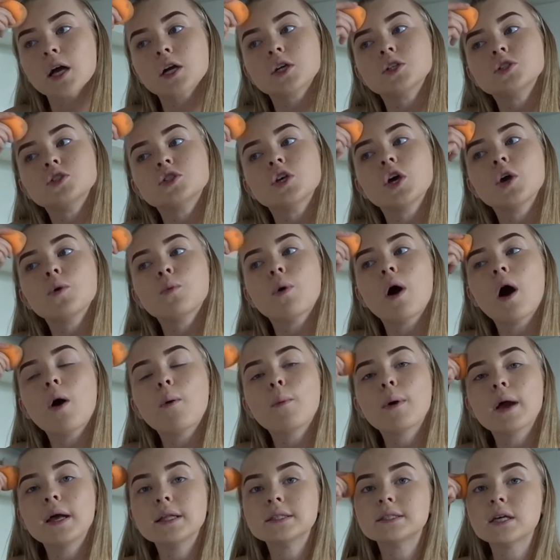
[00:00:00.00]
I can do
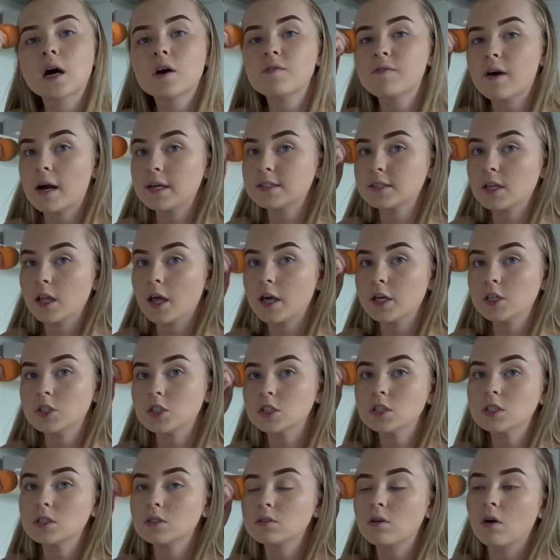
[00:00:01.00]
while we're in
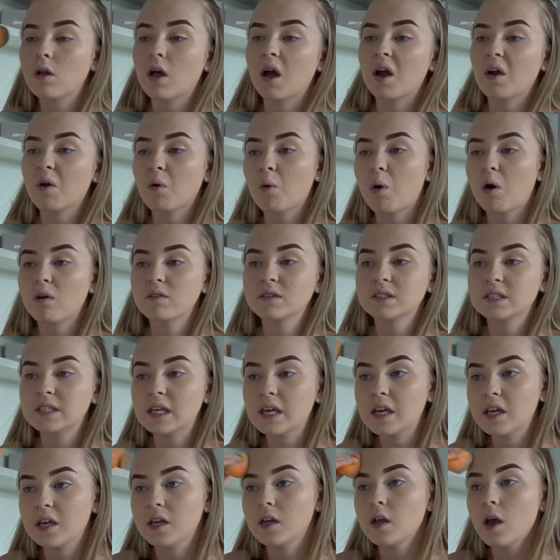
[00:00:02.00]
self-isolation or like
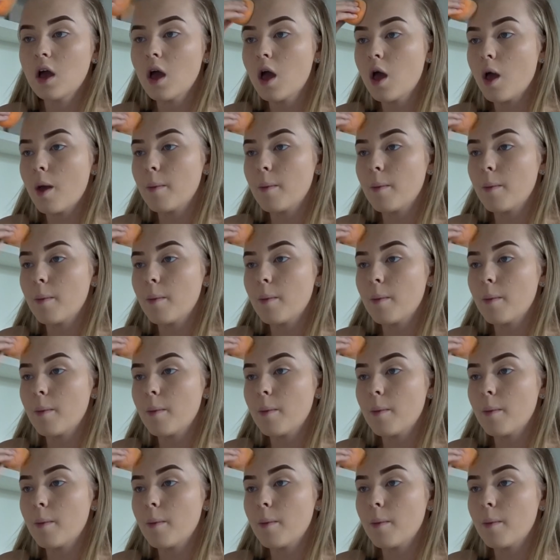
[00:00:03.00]
quarantine,